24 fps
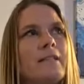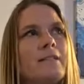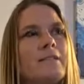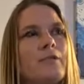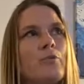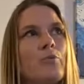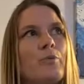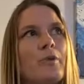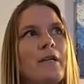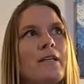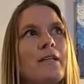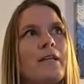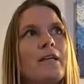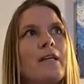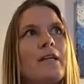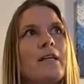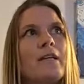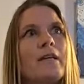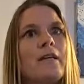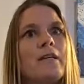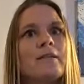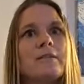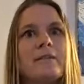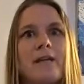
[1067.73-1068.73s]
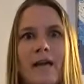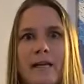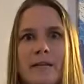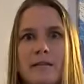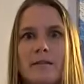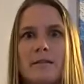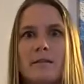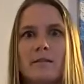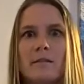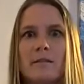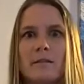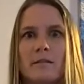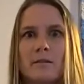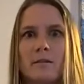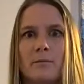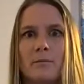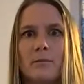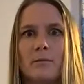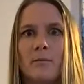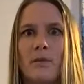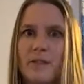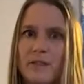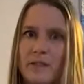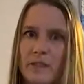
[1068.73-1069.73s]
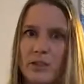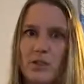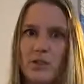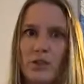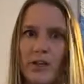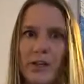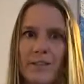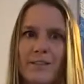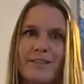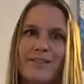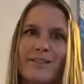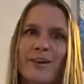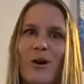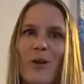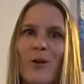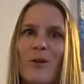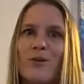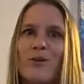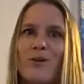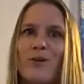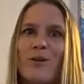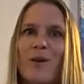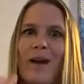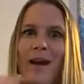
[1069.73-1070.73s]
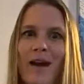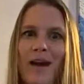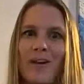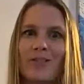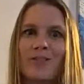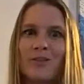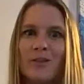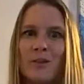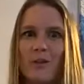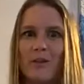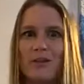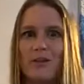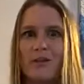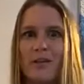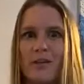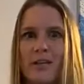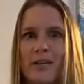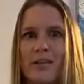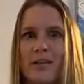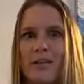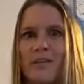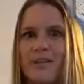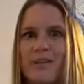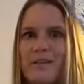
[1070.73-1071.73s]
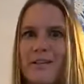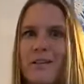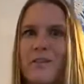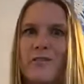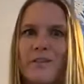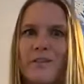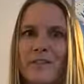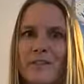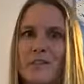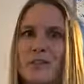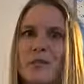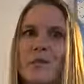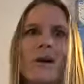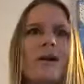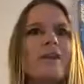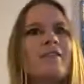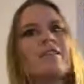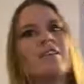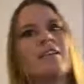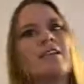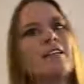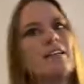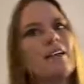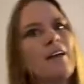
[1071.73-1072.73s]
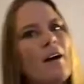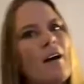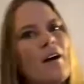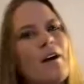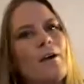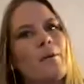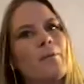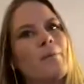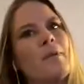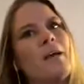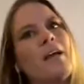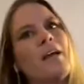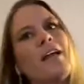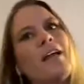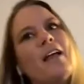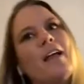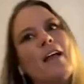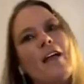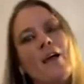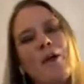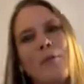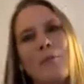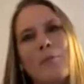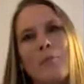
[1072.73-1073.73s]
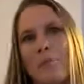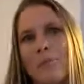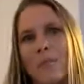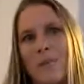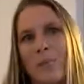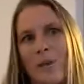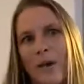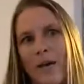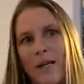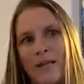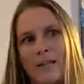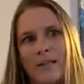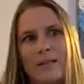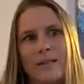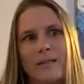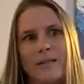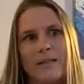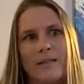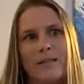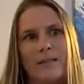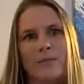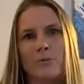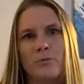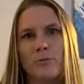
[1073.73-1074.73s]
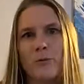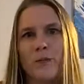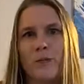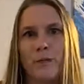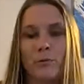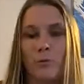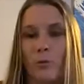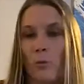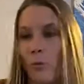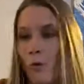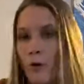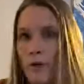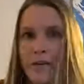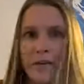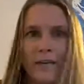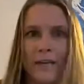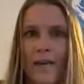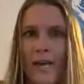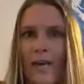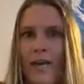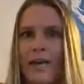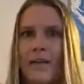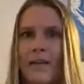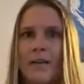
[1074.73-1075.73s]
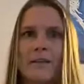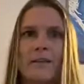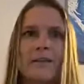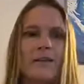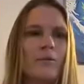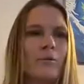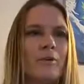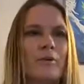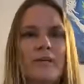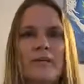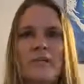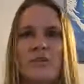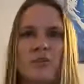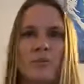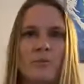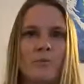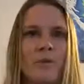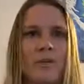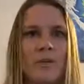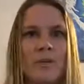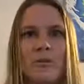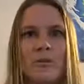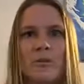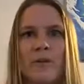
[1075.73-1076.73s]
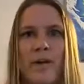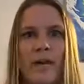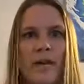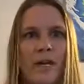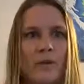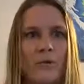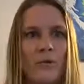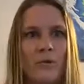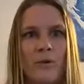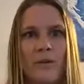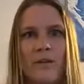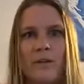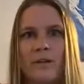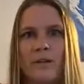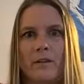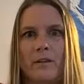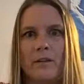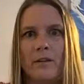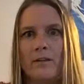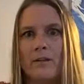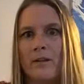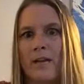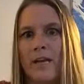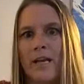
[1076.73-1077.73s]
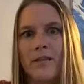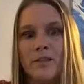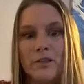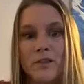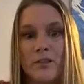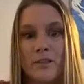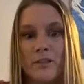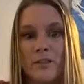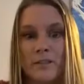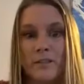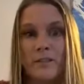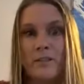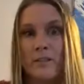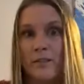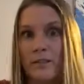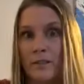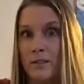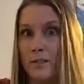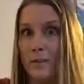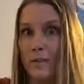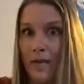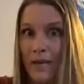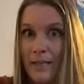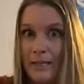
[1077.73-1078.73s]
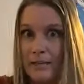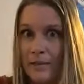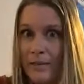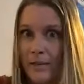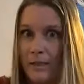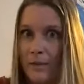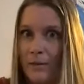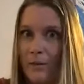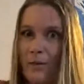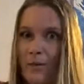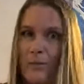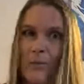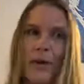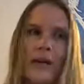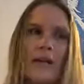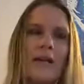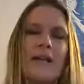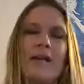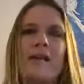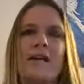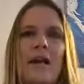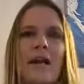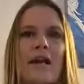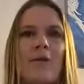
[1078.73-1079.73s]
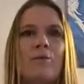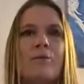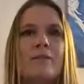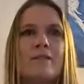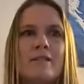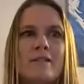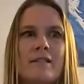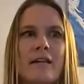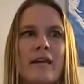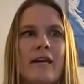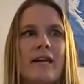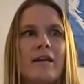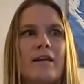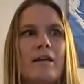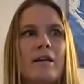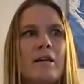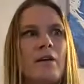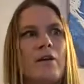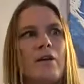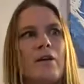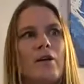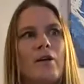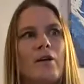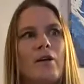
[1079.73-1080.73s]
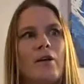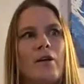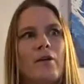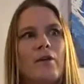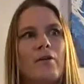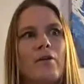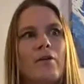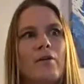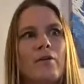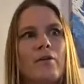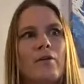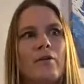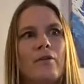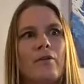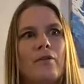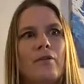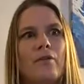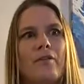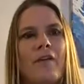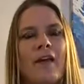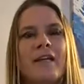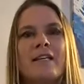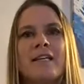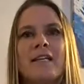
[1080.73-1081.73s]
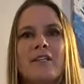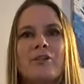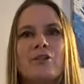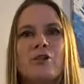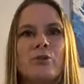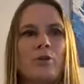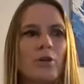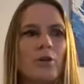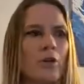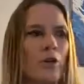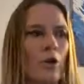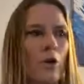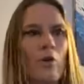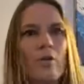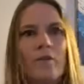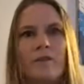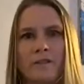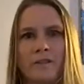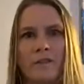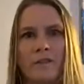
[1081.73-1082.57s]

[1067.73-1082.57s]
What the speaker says: really intense position, so you have to know what you're getting yourself into, I think. But it's really rewarding, and the relationship that you gain with agents is amazing. But I would say they need you to know the